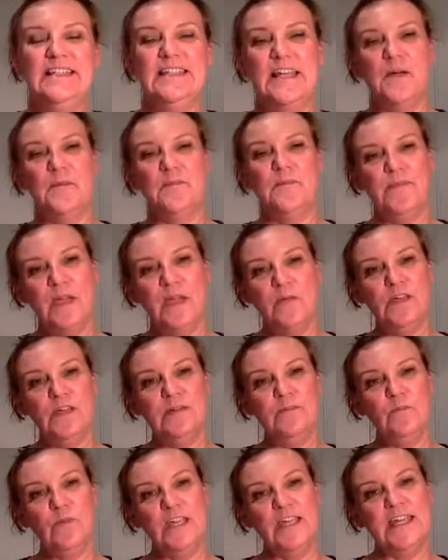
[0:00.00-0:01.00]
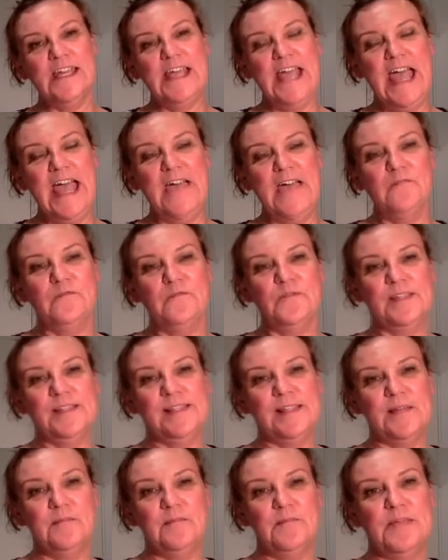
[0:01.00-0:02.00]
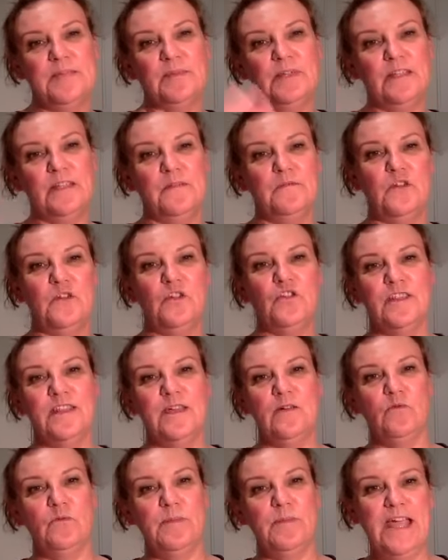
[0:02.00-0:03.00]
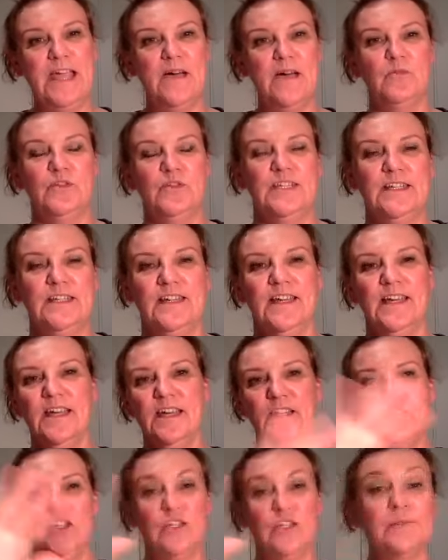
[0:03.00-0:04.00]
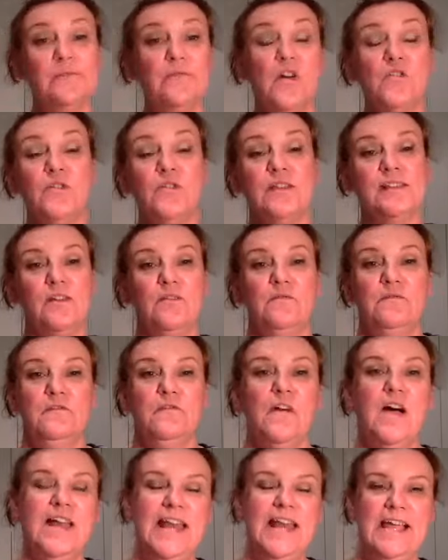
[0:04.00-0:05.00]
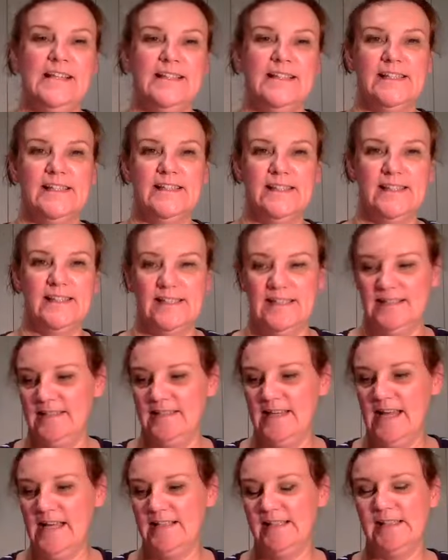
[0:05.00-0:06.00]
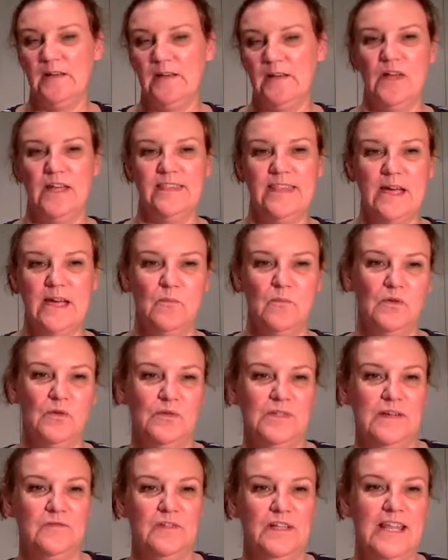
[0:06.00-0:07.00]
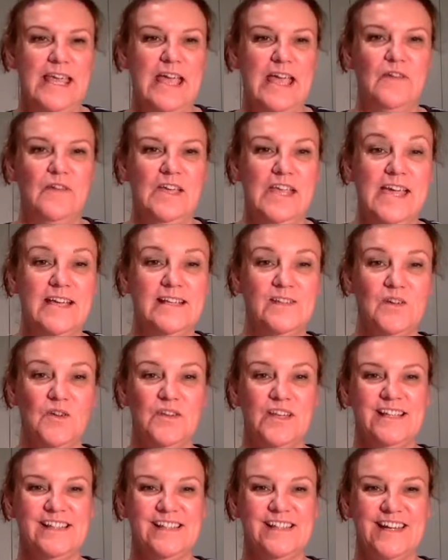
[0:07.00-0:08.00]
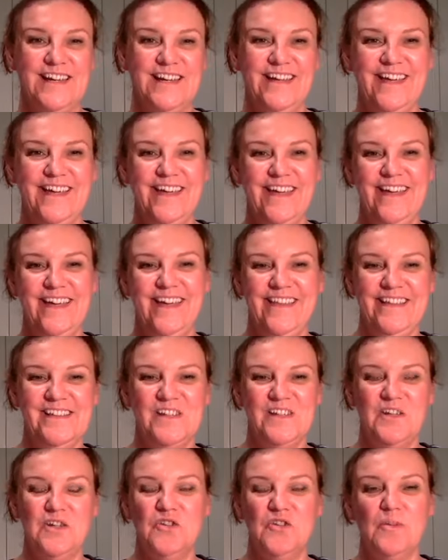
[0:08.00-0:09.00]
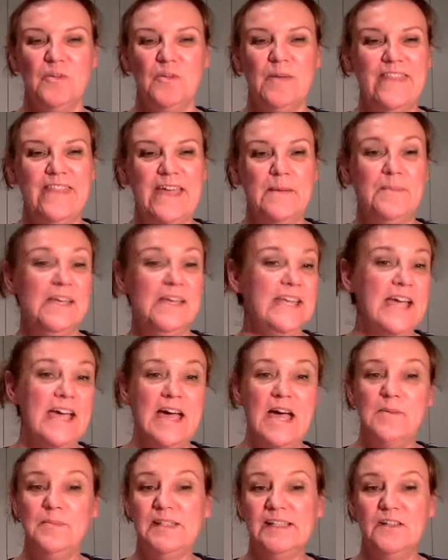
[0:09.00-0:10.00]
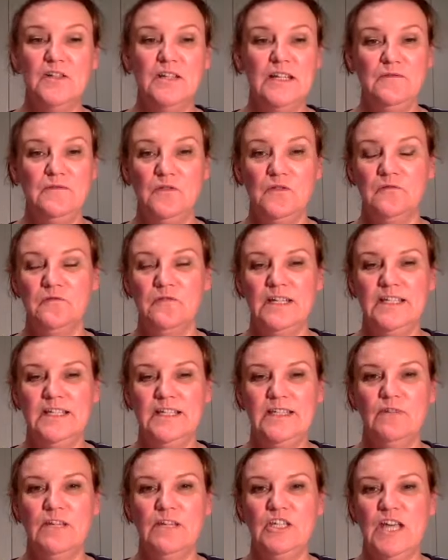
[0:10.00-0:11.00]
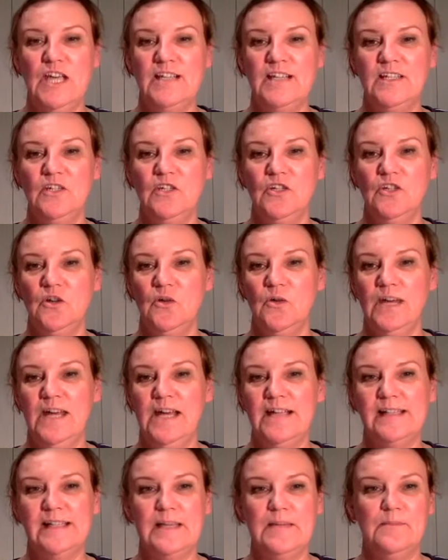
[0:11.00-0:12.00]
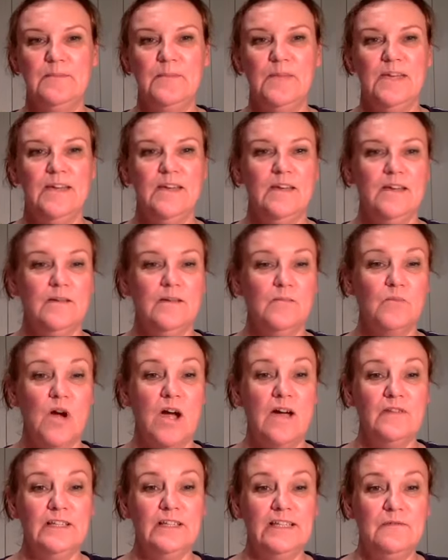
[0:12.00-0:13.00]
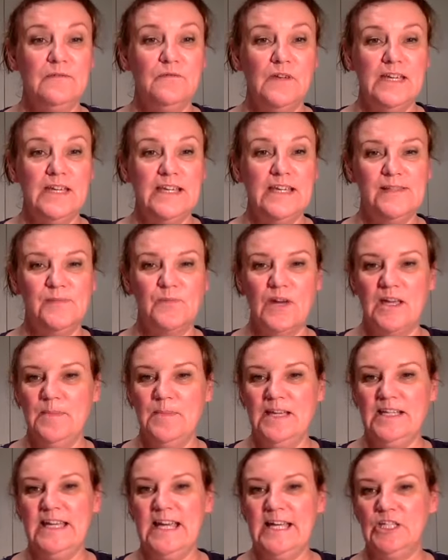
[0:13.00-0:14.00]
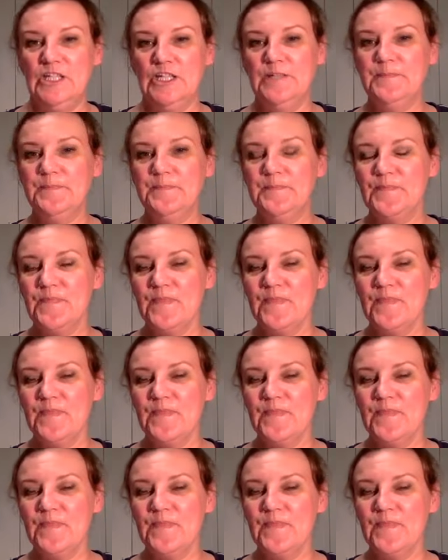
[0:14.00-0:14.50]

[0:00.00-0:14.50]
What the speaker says: we're going to have some people in the future that will be able to just focus on finances and stuff like that. We'll definitely have a guest that's going to talk about that. Yeah, absolutely. Feel free to reach out to Nuno and ask him privately for his recommendation.